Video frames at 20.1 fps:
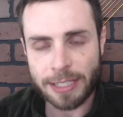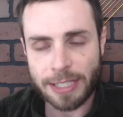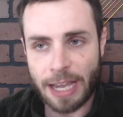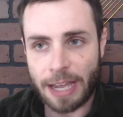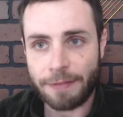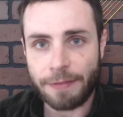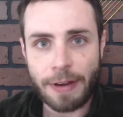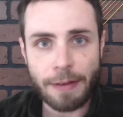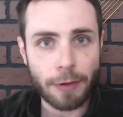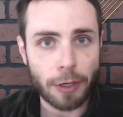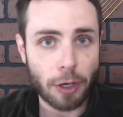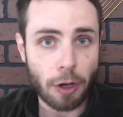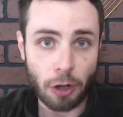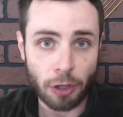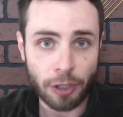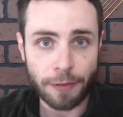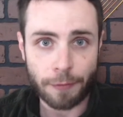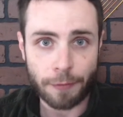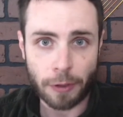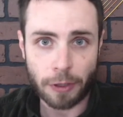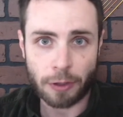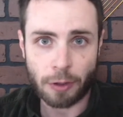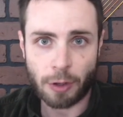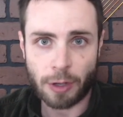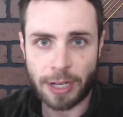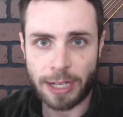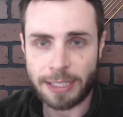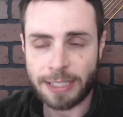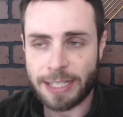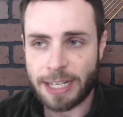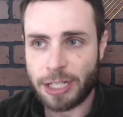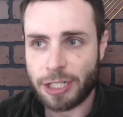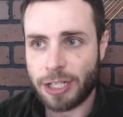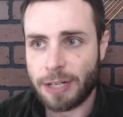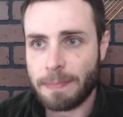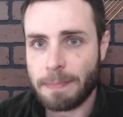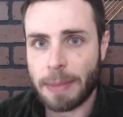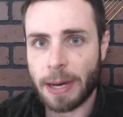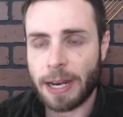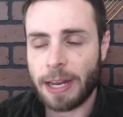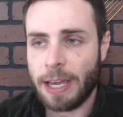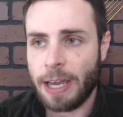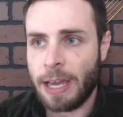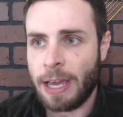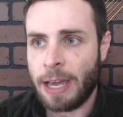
I've never called it vertical causation, but